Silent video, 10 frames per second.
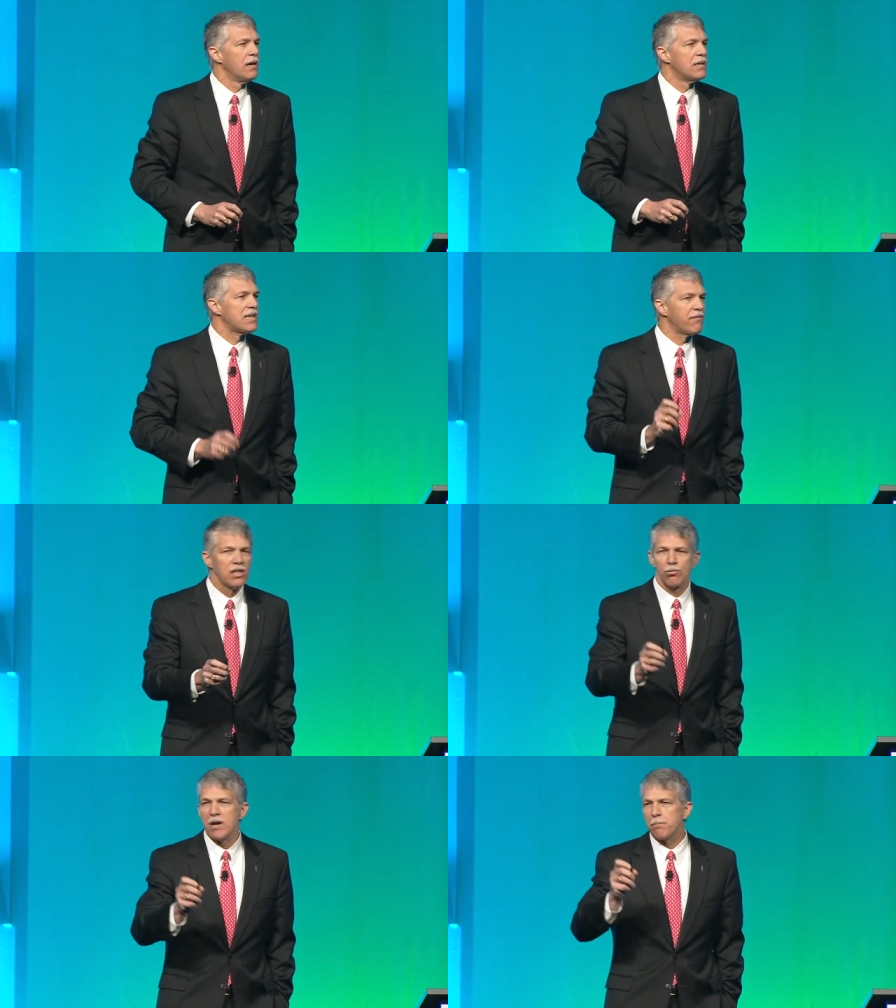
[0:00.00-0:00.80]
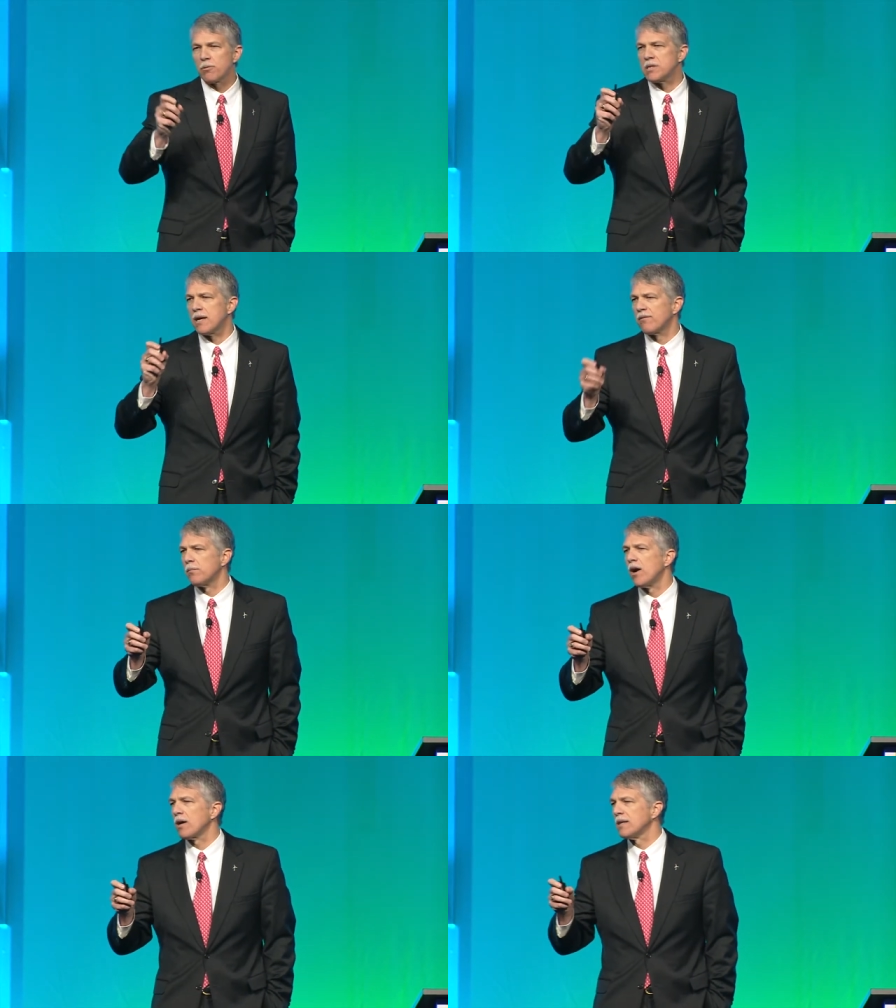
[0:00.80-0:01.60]
73% of
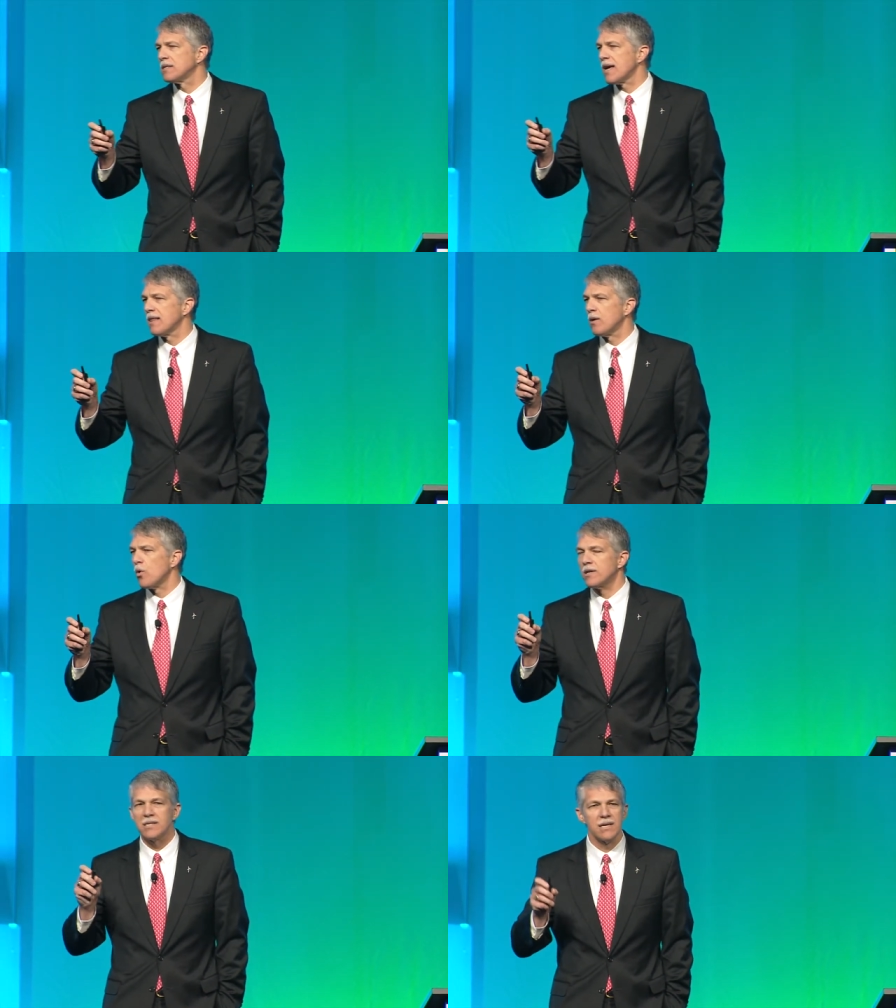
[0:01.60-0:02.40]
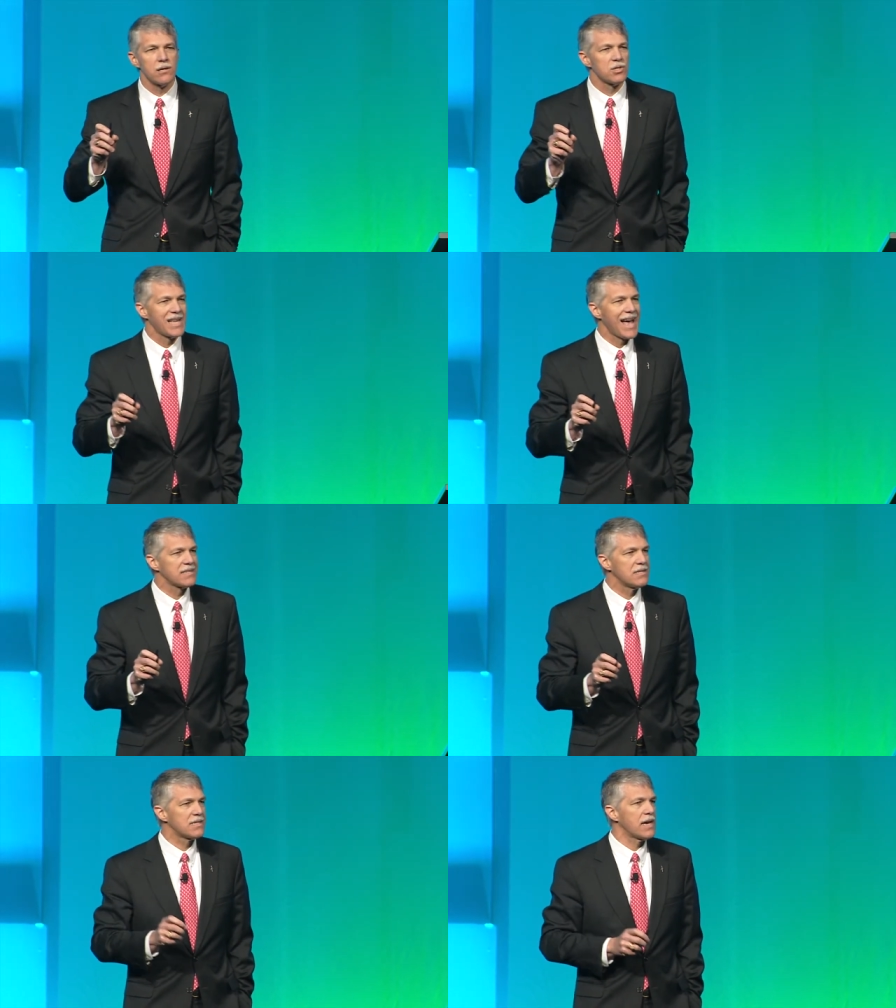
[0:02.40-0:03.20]
Americans say they want to see those
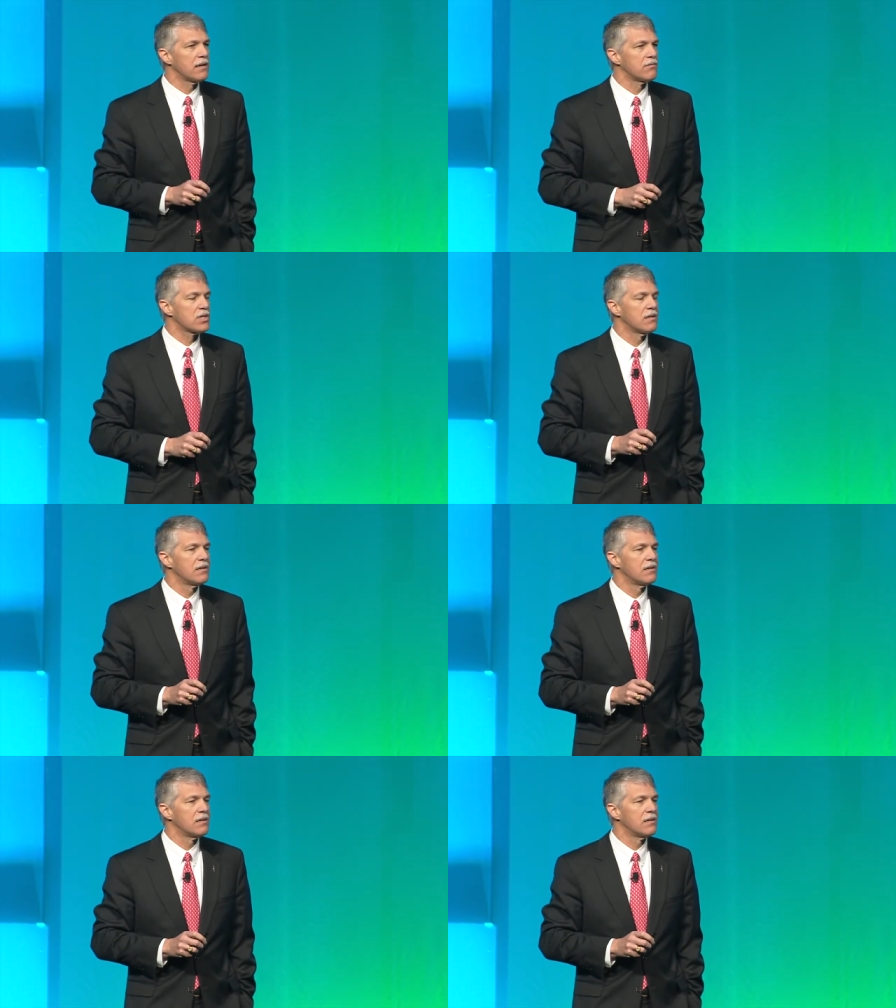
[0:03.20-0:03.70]
tax incentives